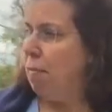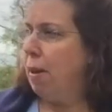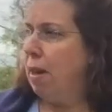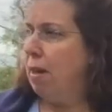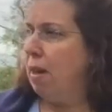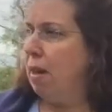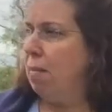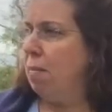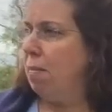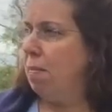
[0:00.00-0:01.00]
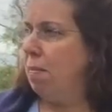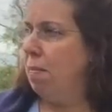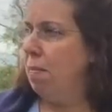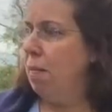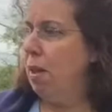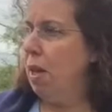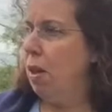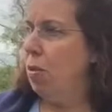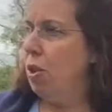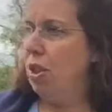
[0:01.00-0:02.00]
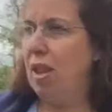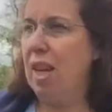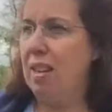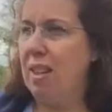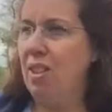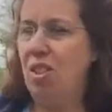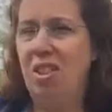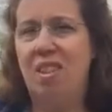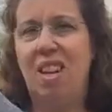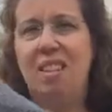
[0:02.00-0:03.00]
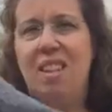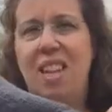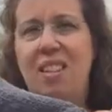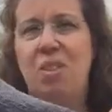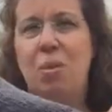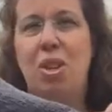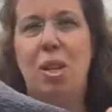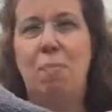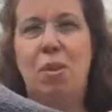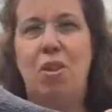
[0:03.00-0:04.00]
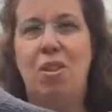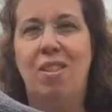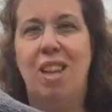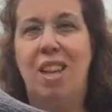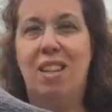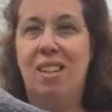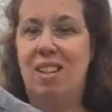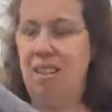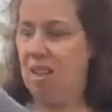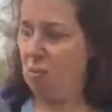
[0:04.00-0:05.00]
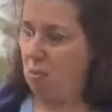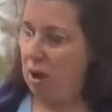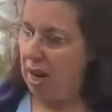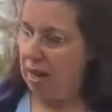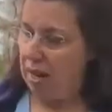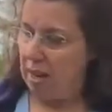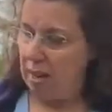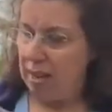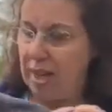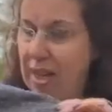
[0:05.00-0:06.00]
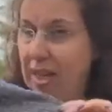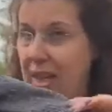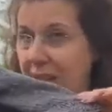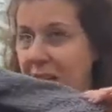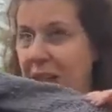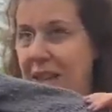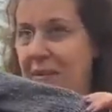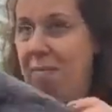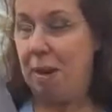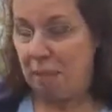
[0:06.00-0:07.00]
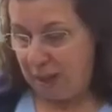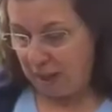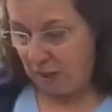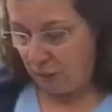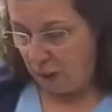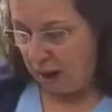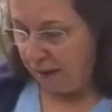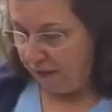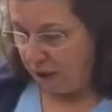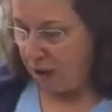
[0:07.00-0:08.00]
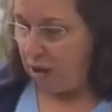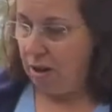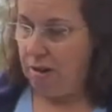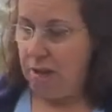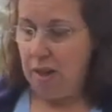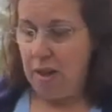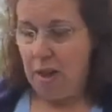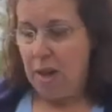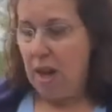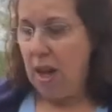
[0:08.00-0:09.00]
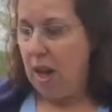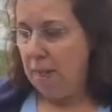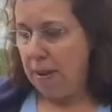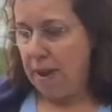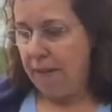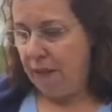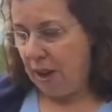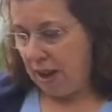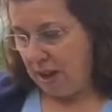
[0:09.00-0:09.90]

But um, you know, she's, like I said, she's a size 10, so her hips aren't like as wide, and I think these might be a little wide for her. I bet if I,